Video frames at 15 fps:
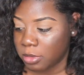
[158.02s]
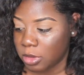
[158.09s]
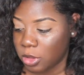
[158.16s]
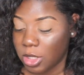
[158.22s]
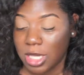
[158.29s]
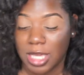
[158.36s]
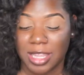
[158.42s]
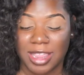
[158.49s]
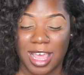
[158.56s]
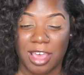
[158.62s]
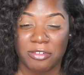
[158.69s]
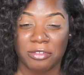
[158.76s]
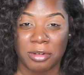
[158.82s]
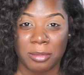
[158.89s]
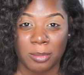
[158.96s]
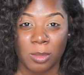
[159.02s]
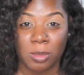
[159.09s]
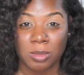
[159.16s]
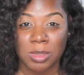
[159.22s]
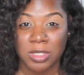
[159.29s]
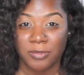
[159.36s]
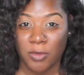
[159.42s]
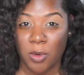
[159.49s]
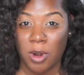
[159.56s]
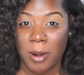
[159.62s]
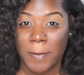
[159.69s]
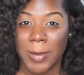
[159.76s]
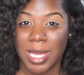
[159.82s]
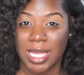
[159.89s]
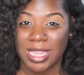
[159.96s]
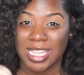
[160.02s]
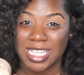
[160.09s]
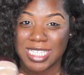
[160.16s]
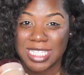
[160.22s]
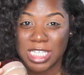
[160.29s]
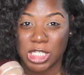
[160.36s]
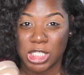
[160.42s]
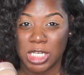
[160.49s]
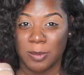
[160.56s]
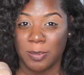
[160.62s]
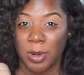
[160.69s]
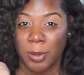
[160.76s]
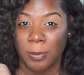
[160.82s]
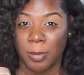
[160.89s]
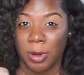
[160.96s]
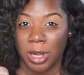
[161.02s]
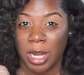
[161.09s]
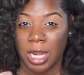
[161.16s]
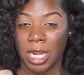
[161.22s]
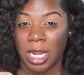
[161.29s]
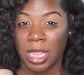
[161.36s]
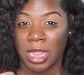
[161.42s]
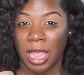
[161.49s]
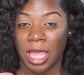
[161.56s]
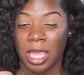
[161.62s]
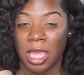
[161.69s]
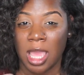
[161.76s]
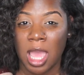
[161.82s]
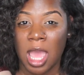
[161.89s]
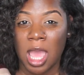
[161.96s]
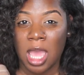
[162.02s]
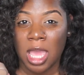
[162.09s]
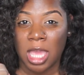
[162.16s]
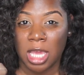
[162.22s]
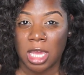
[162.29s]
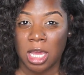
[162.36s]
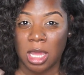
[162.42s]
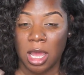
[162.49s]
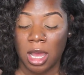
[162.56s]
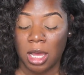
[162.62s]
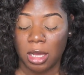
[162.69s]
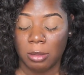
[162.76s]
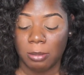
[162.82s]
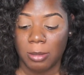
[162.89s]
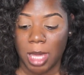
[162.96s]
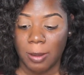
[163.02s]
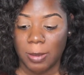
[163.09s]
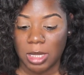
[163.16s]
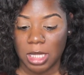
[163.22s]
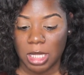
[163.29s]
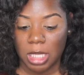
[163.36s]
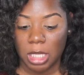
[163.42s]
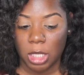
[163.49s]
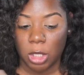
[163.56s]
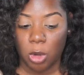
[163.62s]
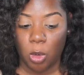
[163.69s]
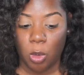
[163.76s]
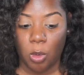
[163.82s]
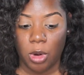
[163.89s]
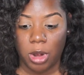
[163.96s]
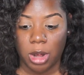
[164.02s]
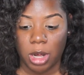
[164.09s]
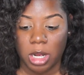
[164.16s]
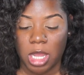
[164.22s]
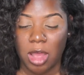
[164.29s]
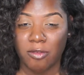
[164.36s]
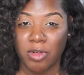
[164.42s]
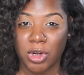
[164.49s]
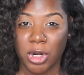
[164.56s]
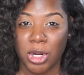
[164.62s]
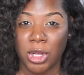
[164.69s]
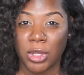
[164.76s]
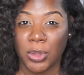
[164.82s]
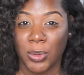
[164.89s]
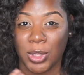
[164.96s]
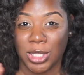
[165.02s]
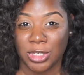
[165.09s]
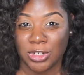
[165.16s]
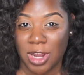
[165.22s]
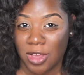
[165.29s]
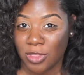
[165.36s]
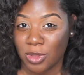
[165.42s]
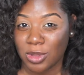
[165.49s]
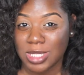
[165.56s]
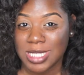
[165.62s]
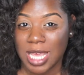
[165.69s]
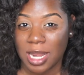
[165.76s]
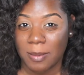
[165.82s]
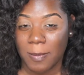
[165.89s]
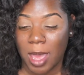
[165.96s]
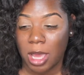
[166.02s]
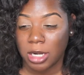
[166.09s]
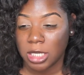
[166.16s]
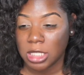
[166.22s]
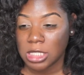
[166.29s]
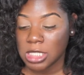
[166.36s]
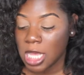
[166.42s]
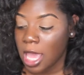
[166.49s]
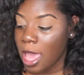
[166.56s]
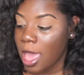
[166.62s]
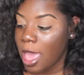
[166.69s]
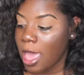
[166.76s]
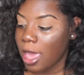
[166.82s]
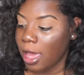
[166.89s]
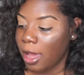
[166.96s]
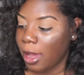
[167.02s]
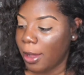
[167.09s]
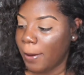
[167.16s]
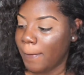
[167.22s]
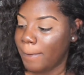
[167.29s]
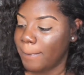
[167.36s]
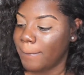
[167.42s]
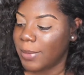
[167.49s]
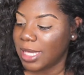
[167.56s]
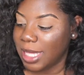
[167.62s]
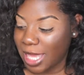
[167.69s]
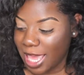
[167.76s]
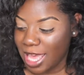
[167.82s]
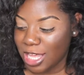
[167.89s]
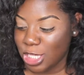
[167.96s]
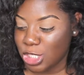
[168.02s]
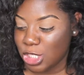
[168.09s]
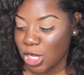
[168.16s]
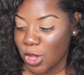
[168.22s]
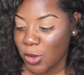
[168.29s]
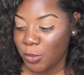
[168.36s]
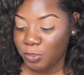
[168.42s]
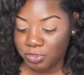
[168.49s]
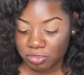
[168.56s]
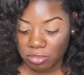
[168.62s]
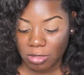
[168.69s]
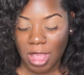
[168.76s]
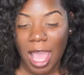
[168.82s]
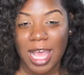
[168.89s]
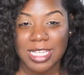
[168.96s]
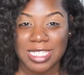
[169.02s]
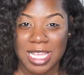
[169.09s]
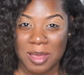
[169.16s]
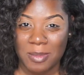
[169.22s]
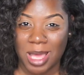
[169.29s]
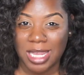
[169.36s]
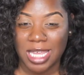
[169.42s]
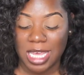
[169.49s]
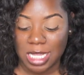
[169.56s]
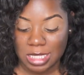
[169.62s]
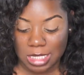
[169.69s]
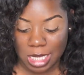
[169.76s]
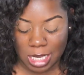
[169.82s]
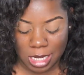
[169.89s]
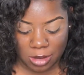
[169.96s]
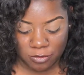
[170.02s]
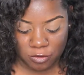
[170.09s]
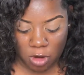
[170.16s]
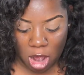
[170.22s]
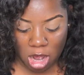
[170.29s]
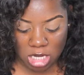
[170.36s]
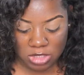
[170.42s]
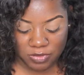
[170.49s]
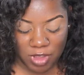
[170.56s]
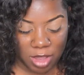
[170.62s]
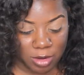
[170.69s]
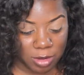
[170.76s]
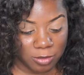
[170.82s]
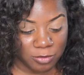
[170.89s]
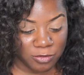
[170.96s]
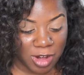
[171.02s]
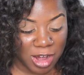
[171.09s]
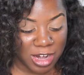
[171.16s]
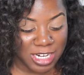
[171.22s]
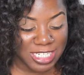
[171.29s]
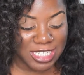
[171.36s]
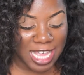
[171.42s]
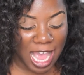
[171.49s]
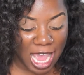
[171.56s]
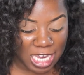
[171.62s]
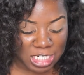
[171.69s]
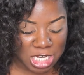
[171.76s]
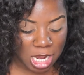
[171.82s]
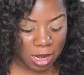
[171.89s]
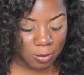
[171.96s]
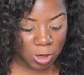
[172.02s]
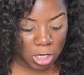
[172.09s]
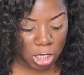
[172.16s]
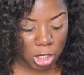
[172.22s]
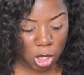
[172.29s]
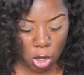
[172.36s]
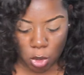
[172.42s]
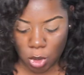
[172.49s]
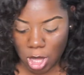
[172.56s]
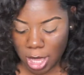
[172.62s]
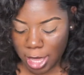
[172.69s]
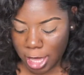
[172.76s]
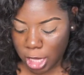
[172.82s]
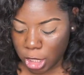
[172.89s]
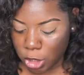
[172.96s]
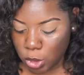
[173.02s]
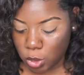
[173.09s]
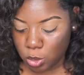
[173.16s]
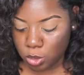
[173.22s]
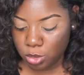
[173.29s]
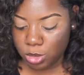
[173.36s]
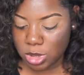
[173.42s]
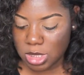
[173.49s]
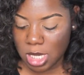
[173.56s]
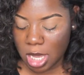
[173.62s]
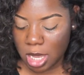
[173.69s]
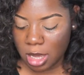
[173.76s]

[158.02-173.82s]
you can get that from Sephora, but this is a cheaper brand. Anything Maybelline or CoverGirl, you can try those setting powders. But yeah, so I set my lids, and first eyeshadow, I'm gonna go and use